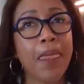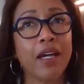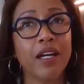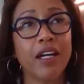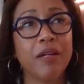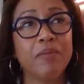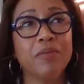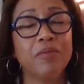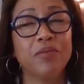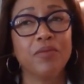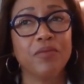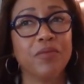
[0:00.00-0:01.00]
Um,
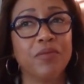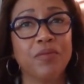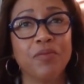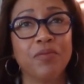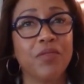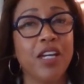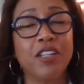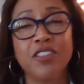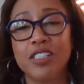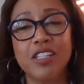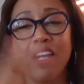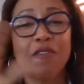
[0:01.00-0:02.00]

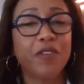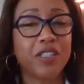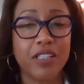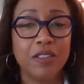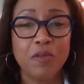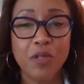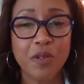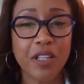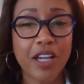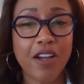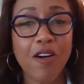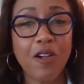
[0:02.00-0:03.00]
just everything. We were
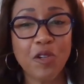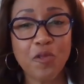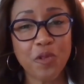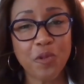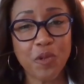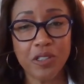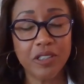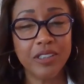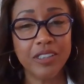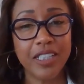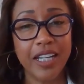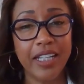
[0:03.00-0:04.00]
like all over the
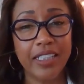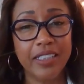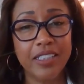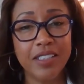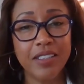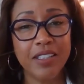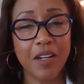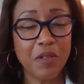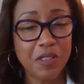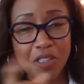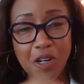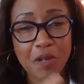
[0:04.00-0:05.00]
world, and I
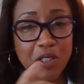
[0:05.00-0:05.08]
would start.